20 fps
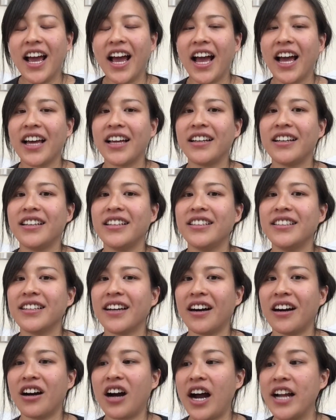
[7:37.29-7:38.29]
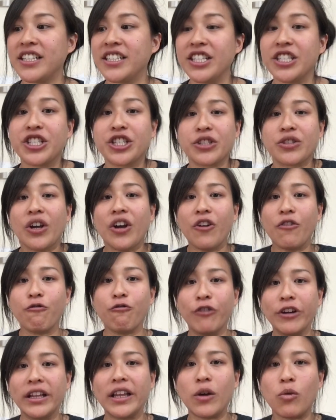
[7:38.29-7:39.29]
and I did just
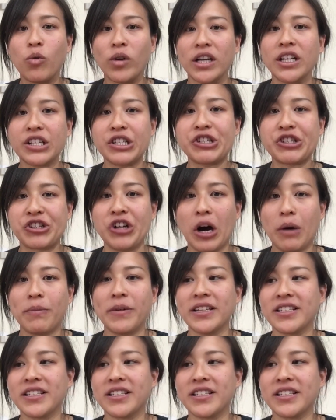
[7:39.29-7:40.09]
really want it to stop.